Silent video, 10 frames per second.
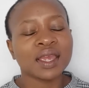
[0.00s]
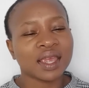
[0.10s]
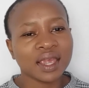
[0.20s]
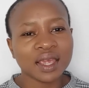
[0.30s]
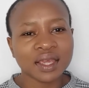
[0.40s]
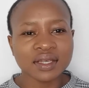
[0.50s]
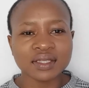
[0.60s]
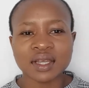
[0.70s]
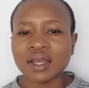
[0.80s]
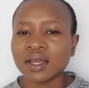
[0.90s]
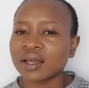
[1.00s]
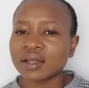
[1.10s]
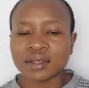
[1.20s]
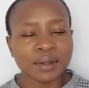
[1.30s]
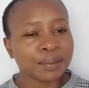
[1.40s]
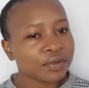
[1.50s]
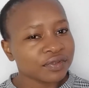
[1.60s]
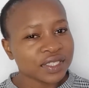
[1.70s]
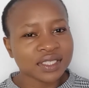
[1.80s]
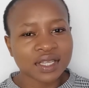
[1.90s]
and the
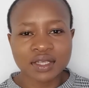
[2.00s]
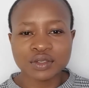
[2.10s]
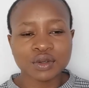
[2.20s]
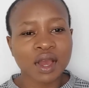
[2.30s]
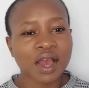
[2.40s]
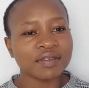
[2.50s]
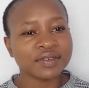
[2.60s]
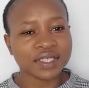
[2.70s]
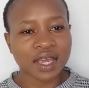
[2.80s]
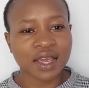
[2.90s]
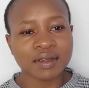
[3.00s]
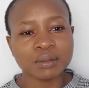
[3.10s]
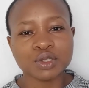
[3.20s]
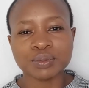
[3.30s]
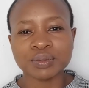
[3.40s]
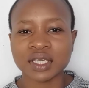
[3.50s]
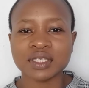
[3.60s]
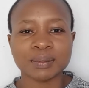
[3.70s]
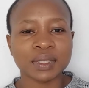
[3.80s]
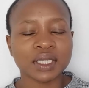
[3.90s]
professors don't have time to be
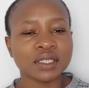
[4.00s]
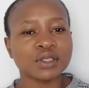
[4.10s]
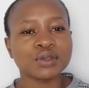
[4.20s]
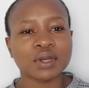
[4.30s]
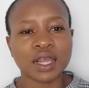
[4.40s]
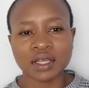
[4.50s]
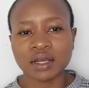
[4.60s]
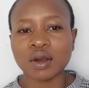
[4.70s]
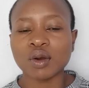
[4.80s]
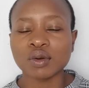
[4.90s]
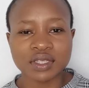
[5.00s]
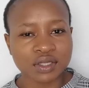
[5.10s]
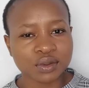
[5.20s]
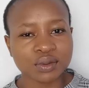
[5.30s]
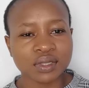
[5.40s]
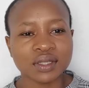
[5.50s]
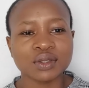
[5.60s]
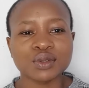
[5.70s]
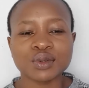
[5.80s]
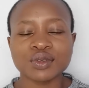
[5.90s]
explaining to like all the
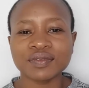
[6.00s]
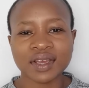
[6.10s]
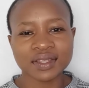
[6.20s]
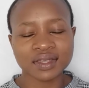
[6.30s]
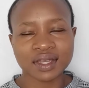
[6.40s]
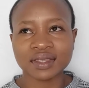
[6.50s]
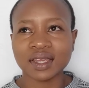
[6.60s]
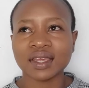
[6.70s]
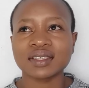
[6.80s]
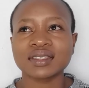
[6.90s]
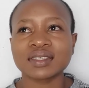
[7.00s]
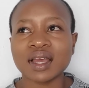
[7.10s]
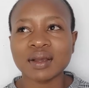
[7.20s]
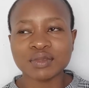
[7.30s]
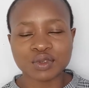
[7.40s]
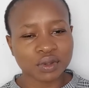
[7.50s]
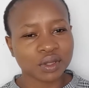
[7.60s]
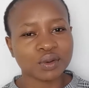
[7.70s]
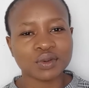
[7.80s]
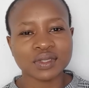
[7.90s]
students, so you find that the exams or
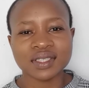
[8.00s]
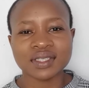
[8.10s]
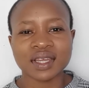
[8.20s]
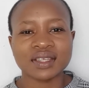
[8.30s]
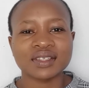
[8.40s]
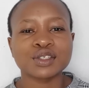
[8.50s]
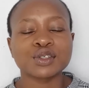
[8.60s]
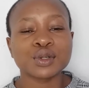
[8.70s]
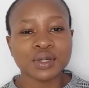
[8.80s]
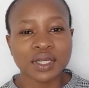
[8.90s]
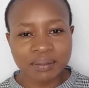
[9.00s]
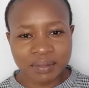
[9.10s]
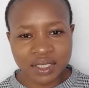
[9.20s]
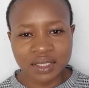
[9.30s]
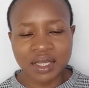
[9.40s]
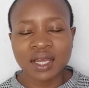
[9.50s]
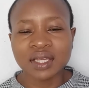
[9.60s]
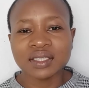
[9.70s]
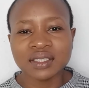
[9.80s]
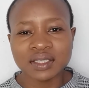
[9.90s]
the courses are extremely
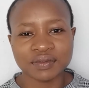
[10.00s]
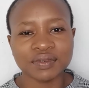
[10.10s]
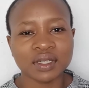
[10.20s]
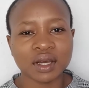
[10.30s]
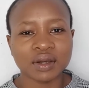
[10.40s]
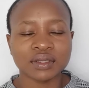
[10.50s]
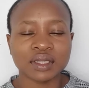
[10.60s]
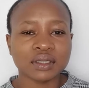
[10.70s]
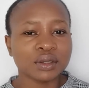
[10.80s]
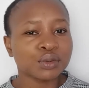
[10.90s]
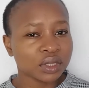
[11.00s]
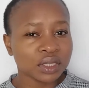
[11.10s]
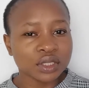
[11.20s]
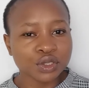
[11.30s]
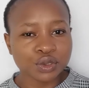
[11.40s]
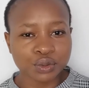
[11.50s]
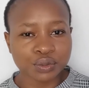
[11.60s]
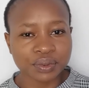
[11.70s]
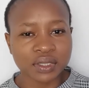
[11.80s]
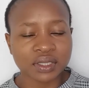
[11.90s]
difficult than they really
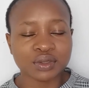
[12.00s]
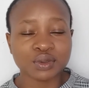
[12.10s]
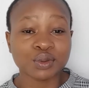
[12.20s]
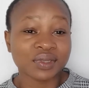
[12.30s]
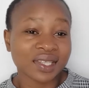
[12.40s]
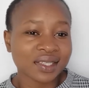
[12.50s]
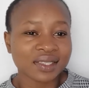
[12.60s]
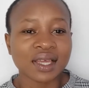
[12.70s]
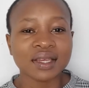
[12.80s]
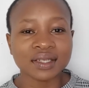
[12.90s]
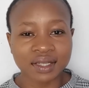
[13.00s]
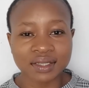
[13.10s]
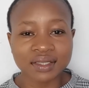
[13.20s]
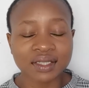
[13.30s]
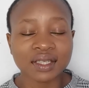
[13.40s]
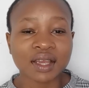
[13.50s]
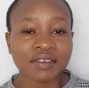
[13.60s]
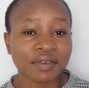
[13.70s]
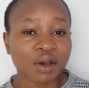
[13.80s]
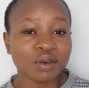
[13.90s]
should be. So that's another thing I
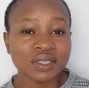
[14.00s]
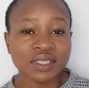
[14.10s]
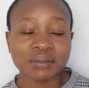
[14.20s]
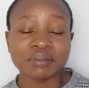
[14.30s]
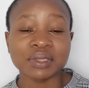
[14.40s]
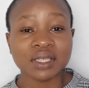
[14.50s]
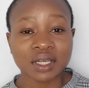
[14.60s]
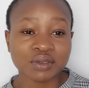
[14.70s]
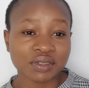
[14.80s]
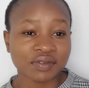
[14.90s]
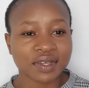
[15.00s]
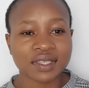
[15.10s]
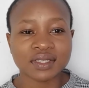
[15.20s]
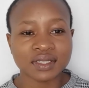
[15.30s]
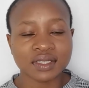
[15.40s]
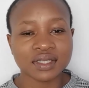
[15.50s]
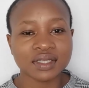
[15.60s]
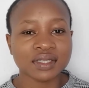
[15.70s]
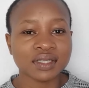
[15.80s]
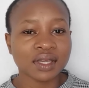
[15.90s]
found in bigger
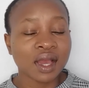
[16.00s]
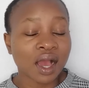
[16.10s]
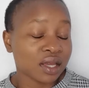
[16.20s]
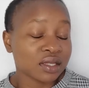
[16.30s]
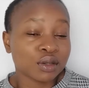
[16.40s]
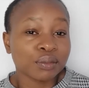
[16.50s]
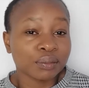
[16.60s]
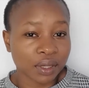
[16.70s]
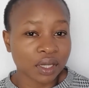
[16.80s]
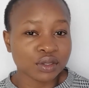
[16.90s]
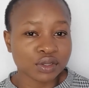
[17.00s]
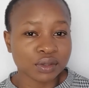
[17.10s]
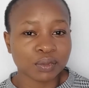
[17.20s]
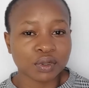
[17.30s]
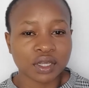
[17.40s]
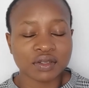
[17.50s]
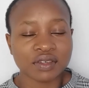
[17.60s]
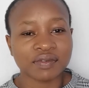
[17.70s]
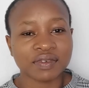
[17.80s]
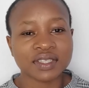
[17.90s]
universities as compared to smaller
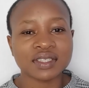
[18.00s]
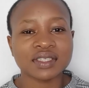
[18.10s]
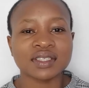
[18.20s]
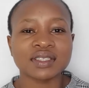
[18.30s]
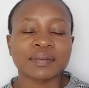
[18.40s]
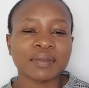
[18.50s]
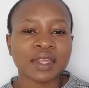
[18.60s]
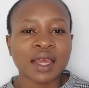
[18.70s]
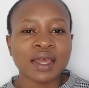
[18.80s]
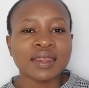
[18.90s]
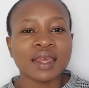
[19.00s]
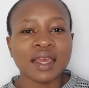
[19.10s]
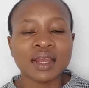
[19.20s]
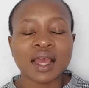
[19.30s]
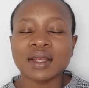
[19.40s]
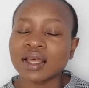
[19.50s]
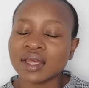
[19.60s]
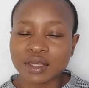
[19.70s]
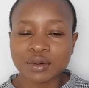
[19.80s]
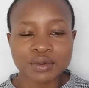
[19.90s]
universities. Then
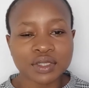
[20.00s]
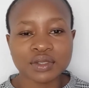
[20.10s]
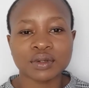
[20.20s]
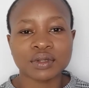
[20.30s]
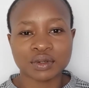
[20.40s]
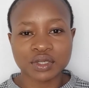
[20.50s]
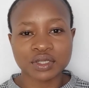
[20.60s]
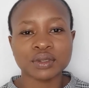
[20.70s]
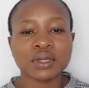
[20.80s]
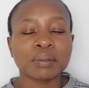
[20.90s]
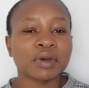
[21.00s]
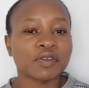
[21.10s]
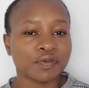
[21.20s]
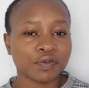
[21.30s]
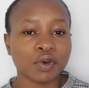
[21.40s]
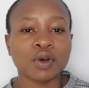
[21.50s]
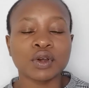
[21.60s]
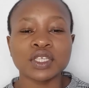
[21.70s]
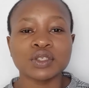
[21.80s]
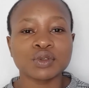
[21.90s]
another reason number
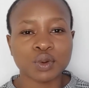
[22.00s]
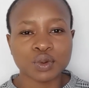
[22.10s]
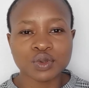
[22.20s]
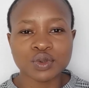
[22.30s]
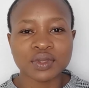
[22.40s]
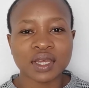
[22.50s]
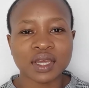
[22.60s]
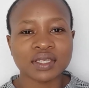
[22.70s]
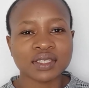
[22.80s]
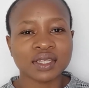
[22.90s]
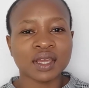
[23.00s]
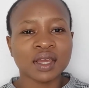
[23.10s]
four is also that